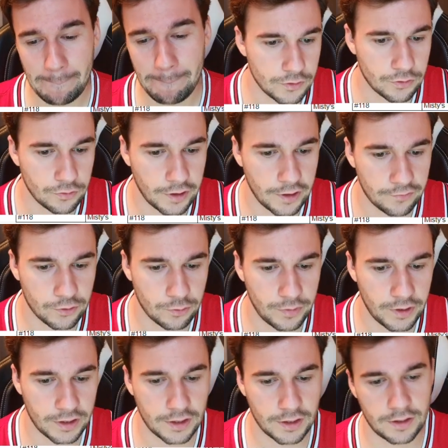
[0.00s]
So after
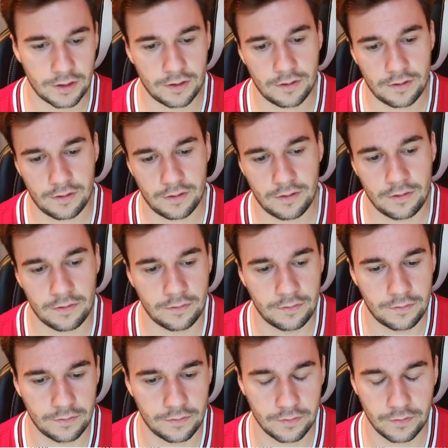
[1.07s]
making
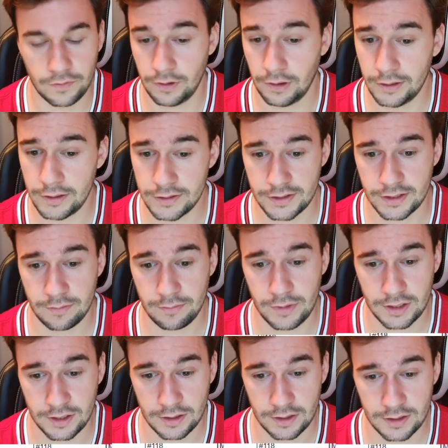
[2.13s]
the list and
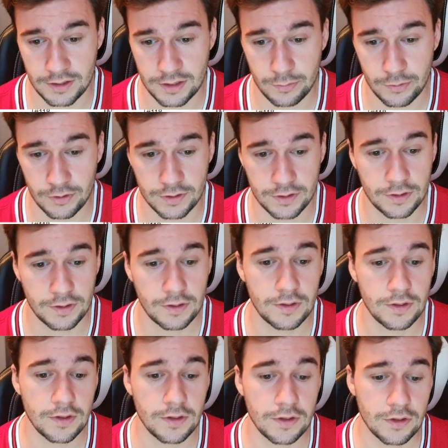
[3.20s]
making an estimate,
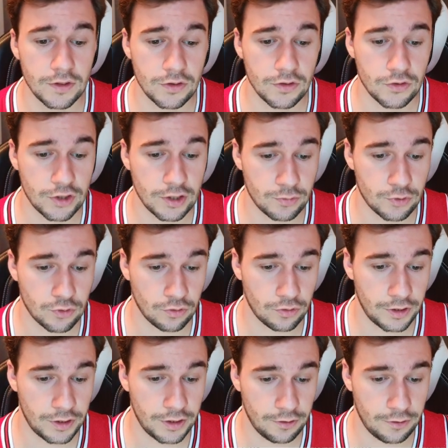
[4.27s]
same story
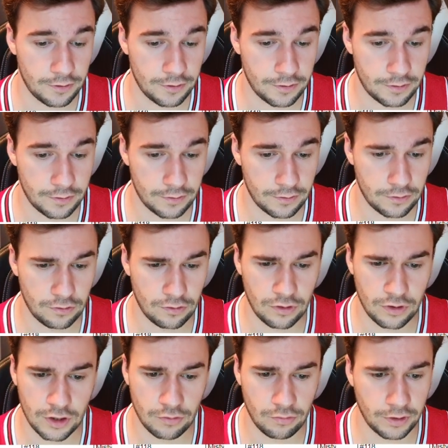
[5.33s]
here.
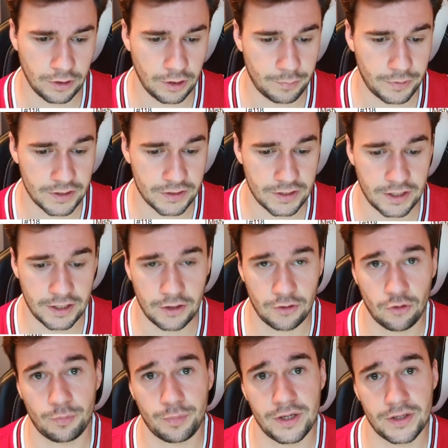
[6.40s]
Not really a PSA 9
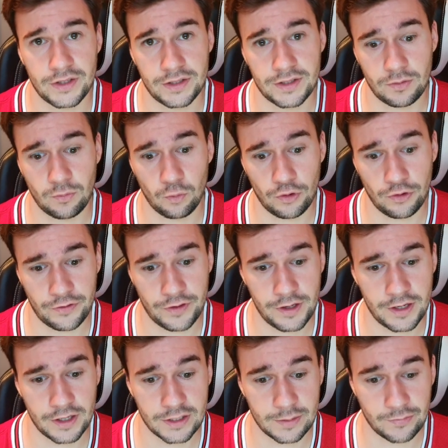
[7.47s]
or PSA 10 worthy,
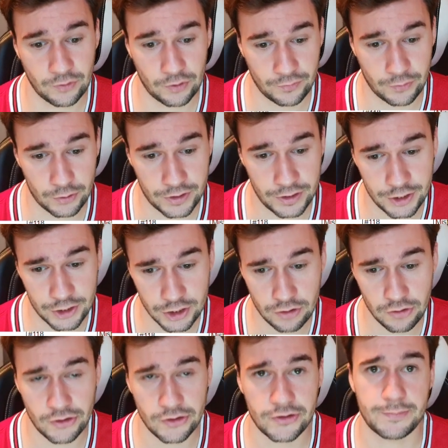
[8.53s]
except for the first edition
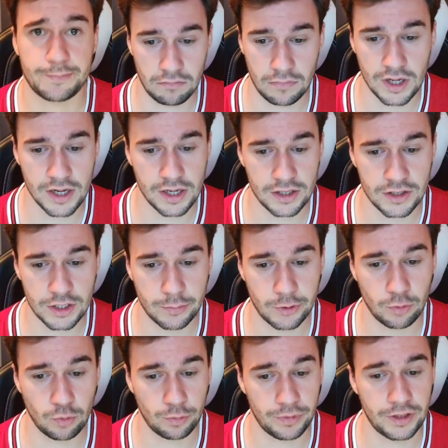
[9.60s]
cards. My estimate
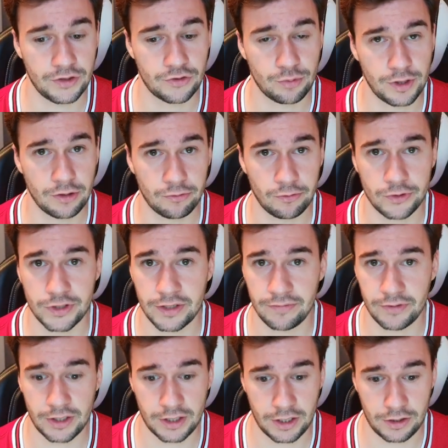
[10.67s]
would be
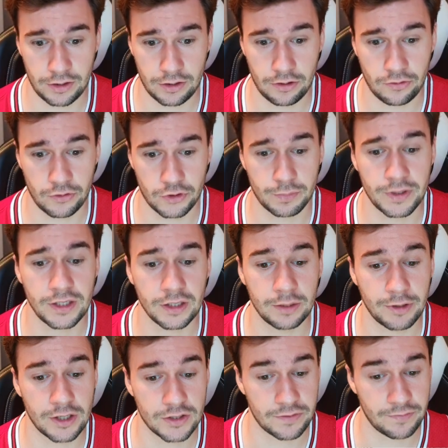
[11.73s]
$379, mainly
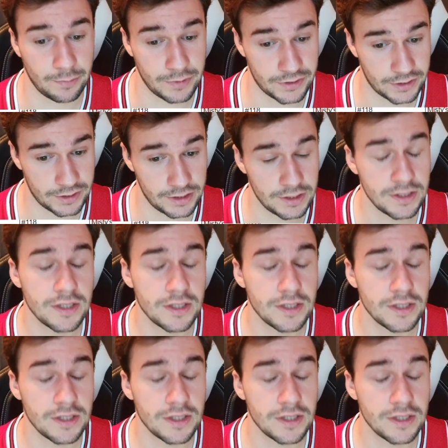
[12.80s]
because of the Misty,